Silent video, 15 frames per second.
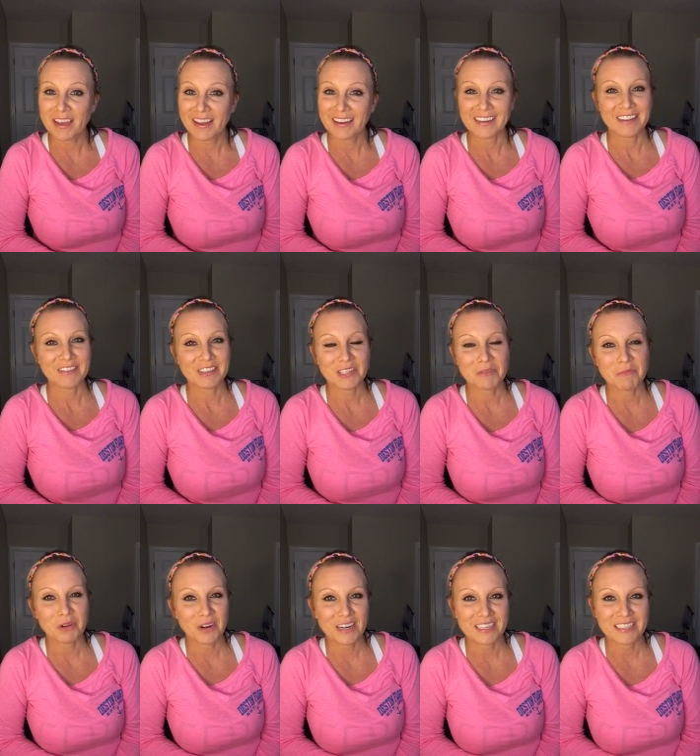that and give us some
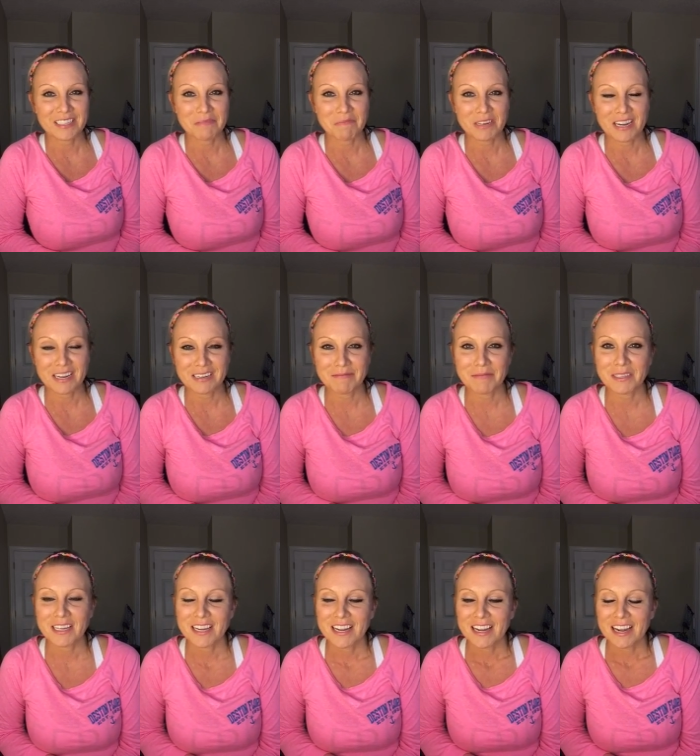grace sometimes,
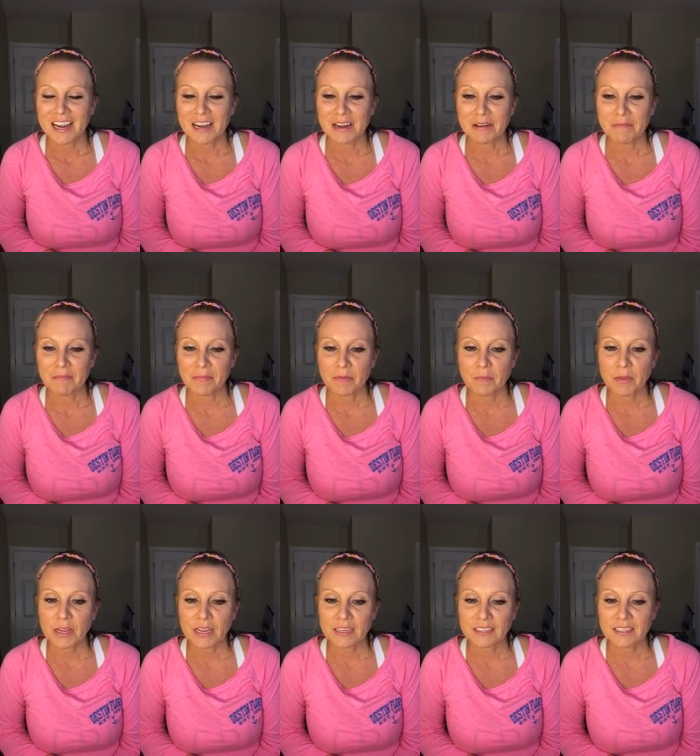um,
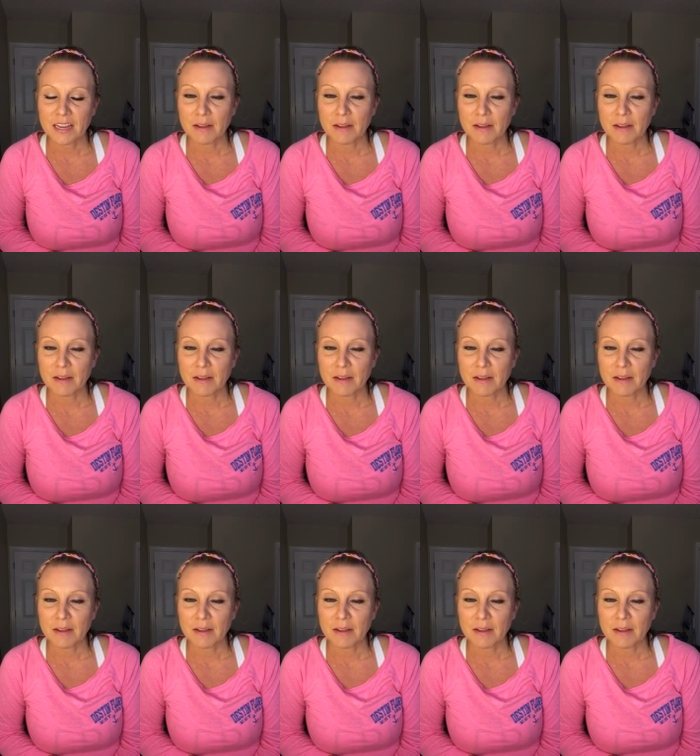because.